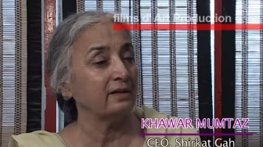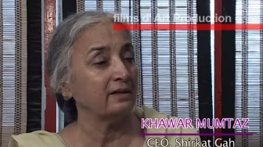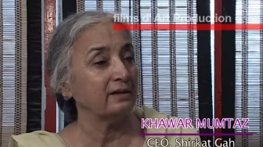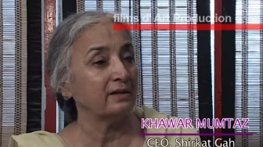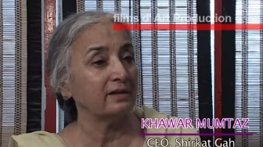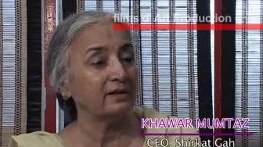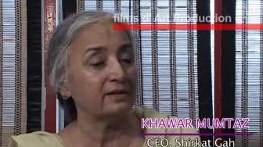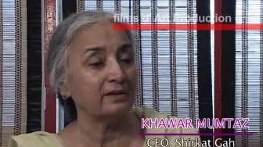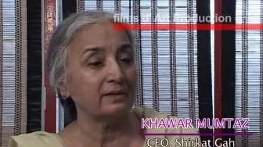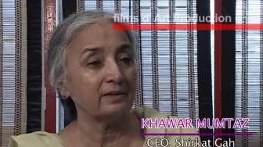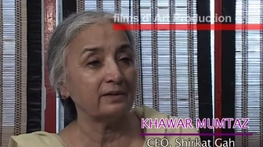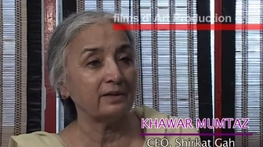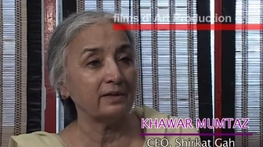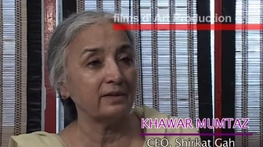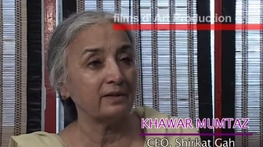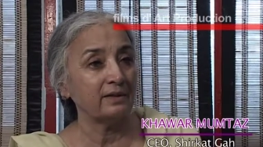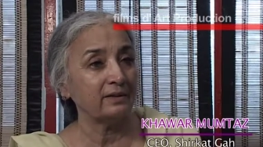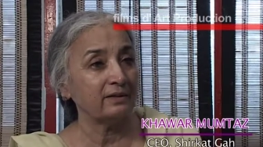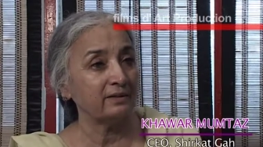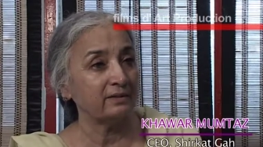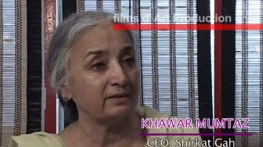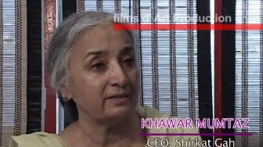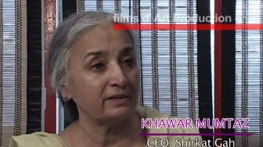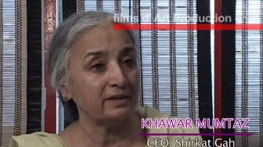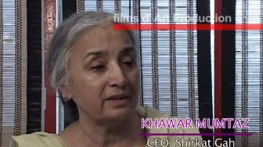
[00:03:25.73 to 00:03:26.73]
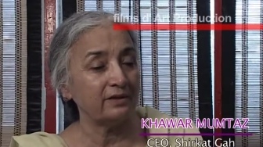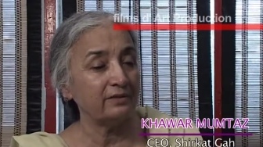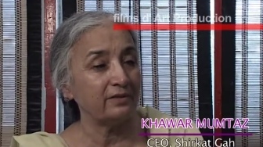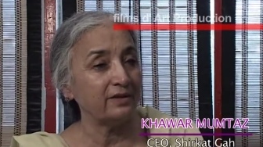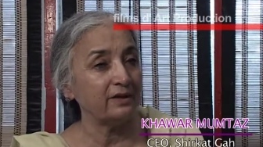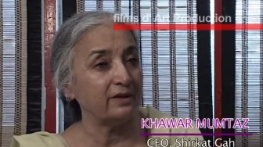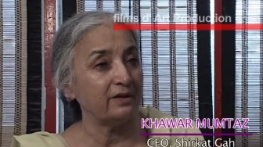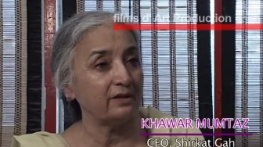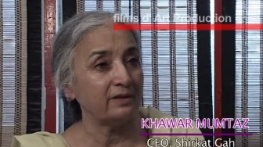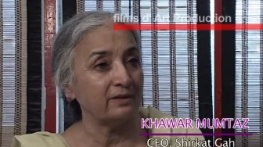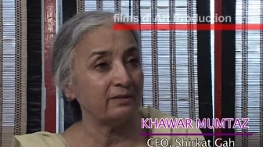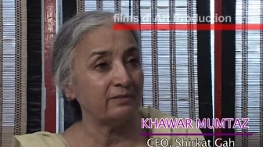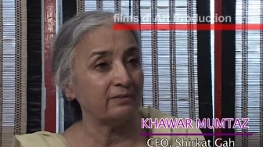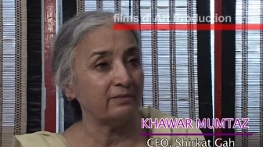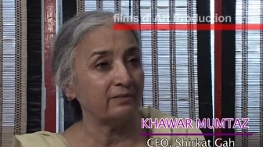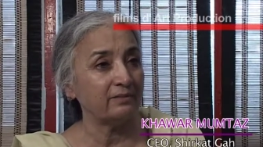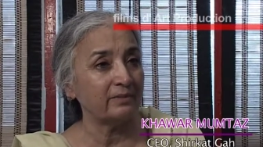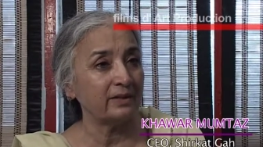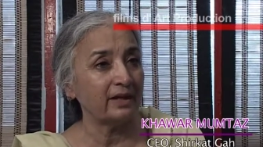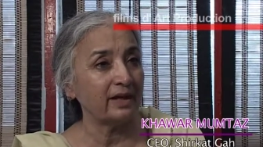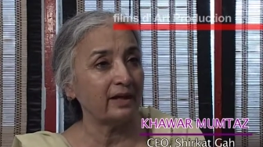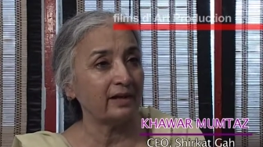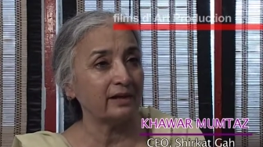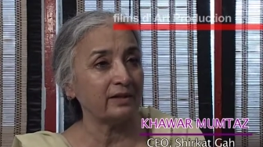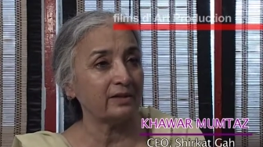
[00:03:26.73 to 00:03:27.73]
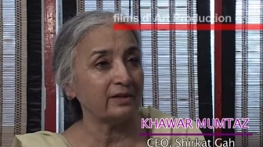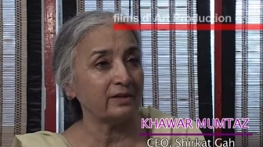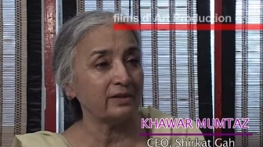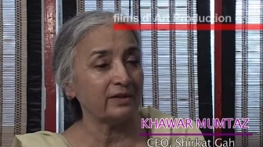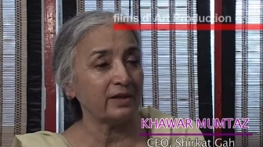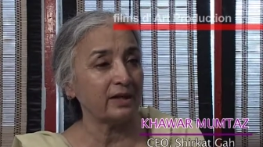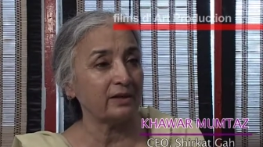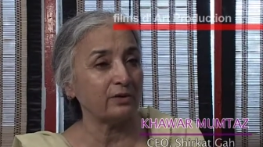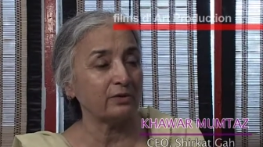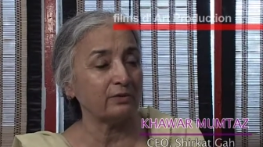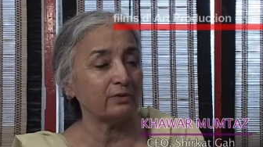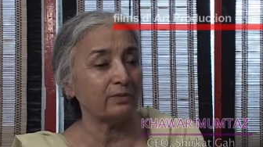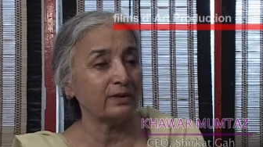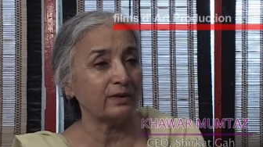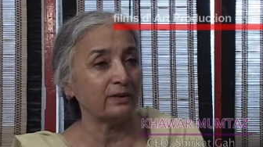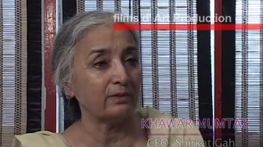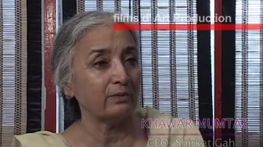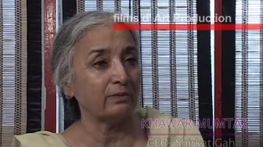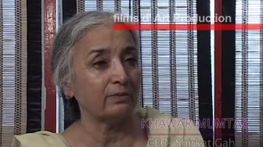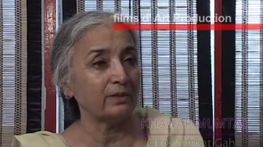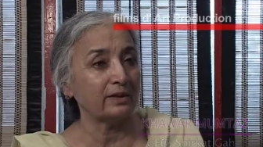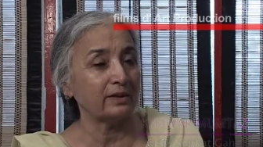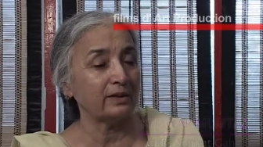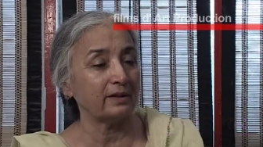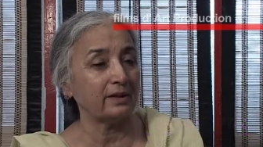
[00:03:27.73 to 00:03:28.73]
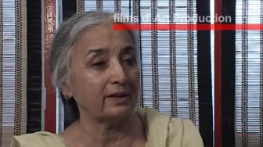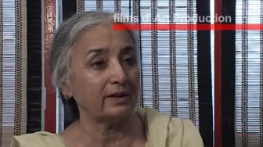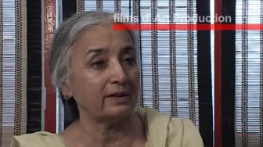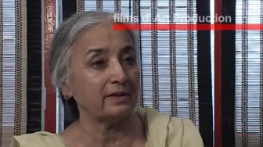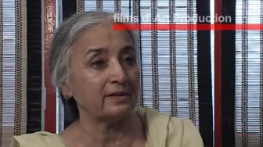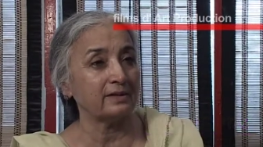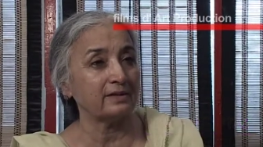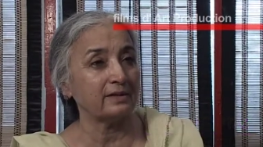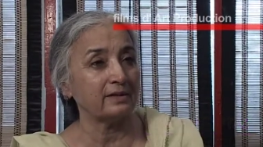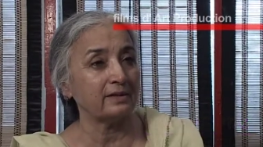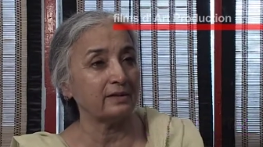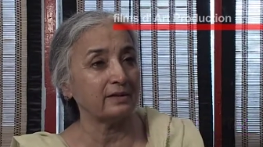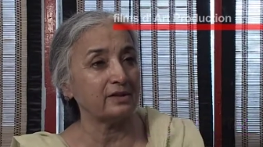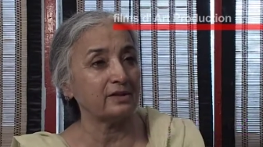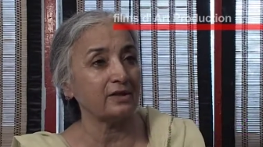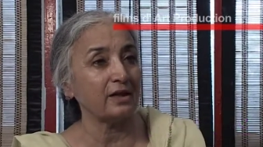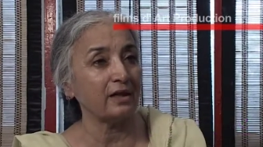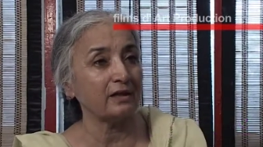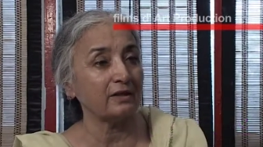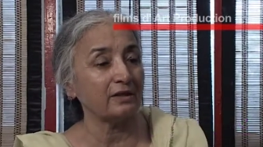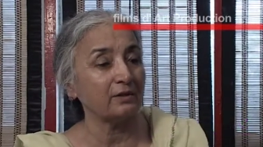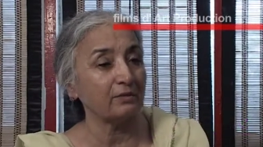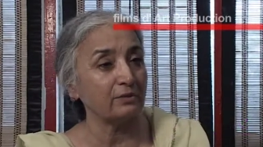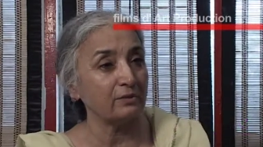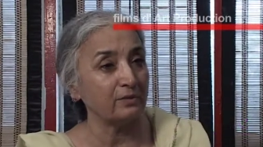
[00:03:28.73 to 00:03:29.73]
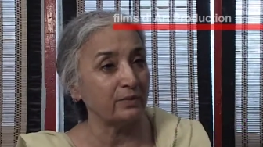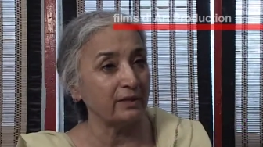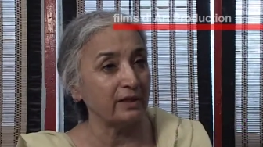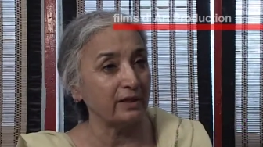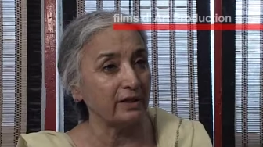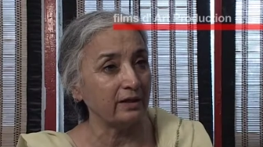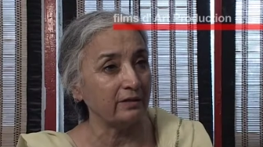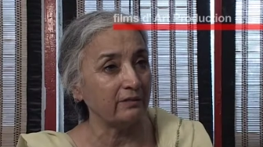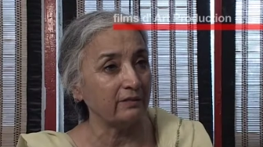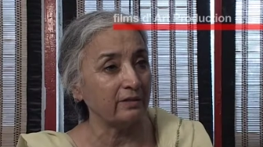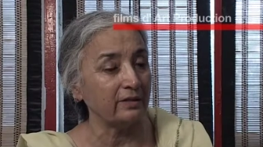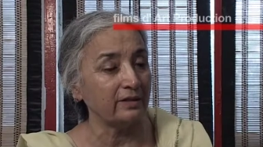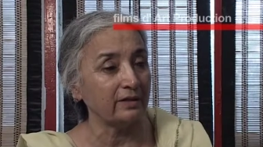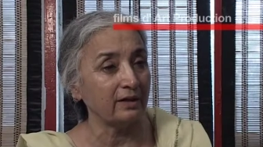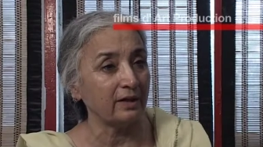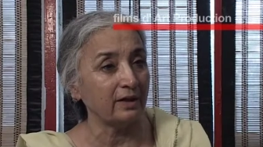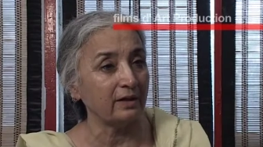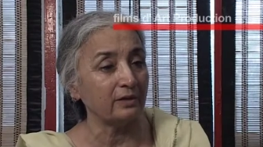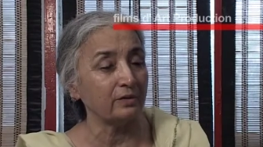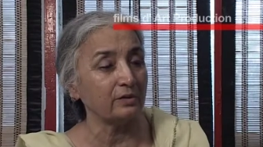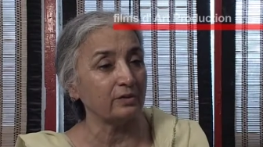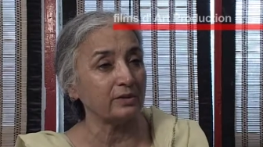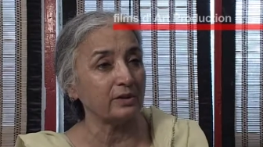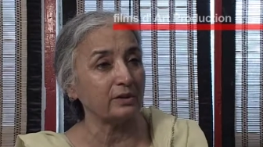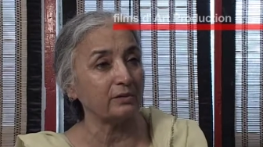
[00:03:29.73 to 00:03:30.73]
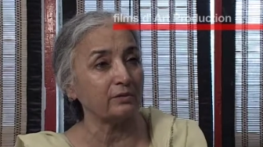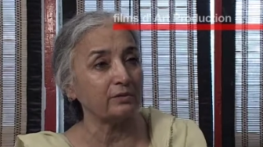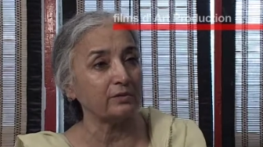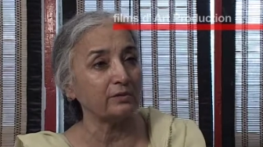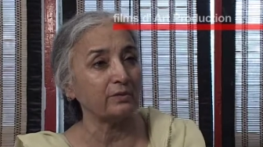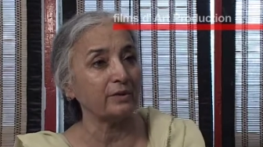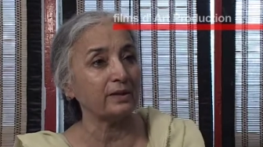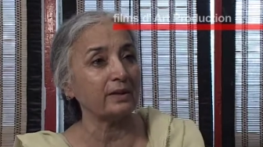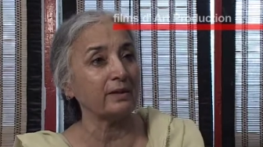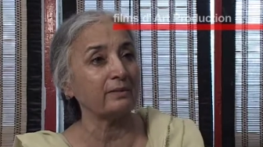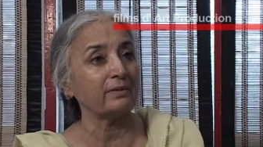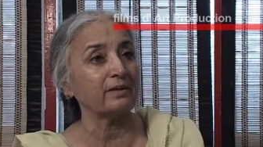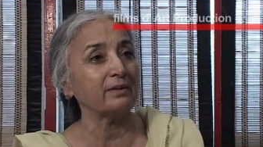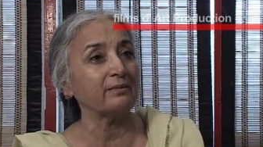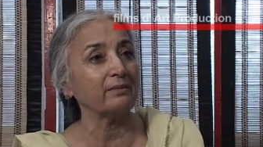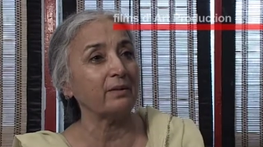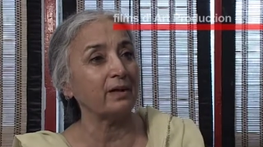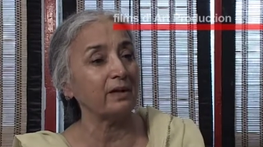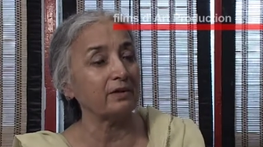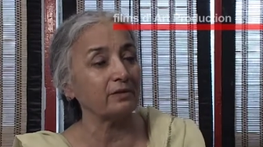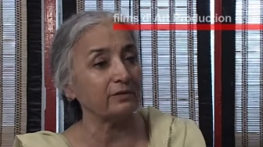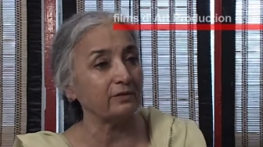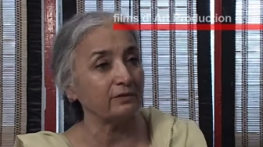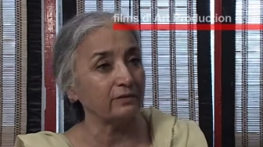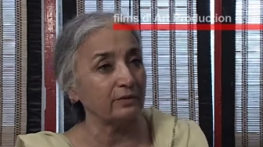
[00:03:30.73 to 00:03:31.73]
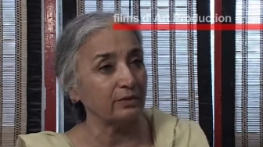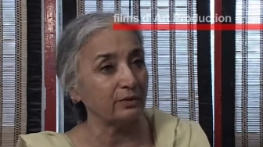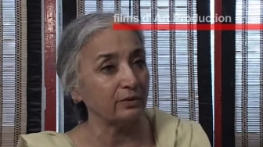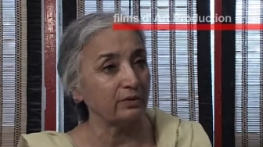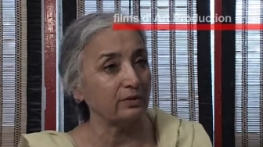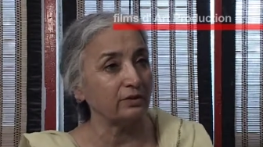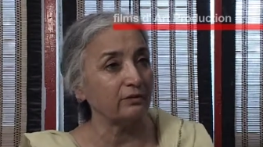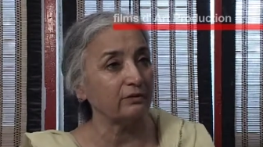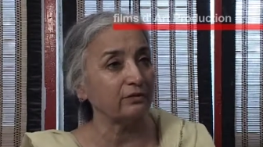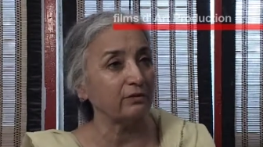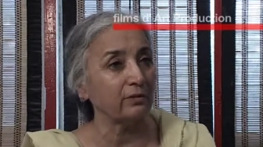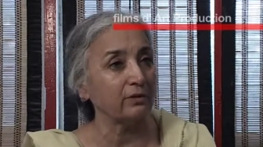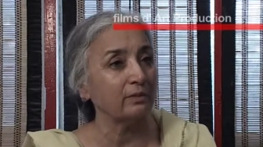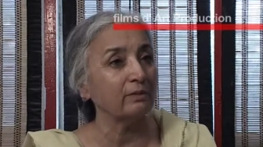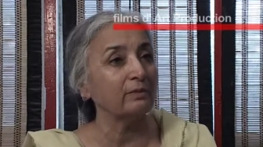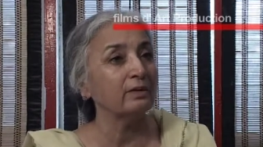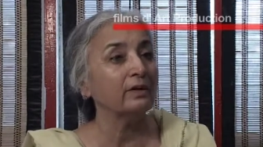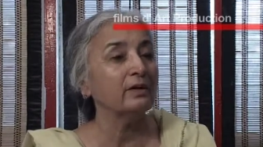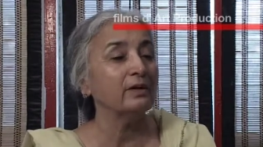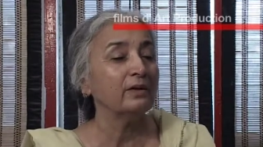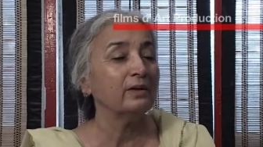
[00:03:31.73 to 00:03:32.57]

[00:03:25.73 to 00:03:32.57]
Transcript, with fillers: That the TV anchors had to wear dupattas and the chadar was being given out and was becoming part of the uniform.